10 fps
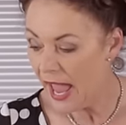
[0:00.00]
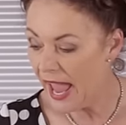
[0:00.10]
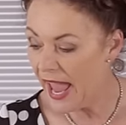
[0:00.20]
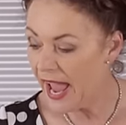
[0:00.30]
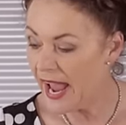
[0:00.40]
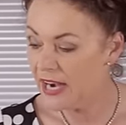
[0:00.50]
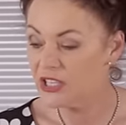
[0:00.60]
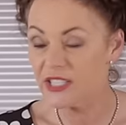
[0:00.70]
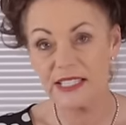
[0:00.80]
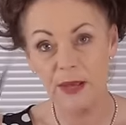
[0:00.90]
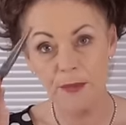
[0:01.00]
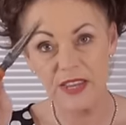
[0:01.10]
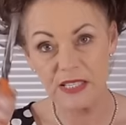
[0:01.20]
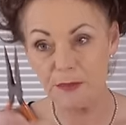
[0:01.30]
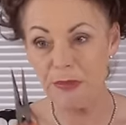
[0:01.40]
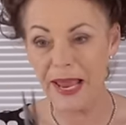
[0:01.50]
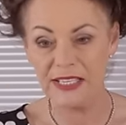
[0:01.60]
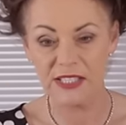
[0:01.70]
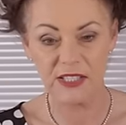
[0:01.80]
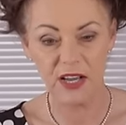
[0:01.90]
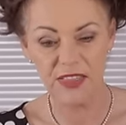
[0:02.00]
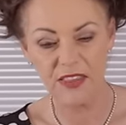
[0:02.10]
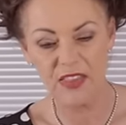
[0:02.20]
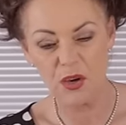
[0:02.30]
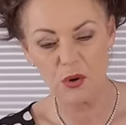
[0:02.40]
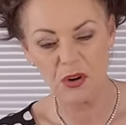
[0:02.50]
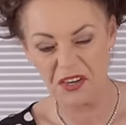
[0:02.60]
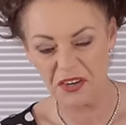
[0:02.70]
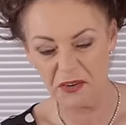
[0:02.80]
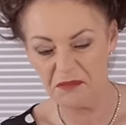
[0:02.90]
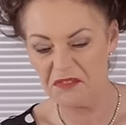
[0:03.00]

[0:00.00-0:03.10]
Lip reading: and some of these blunt, I think they're called, I don't know,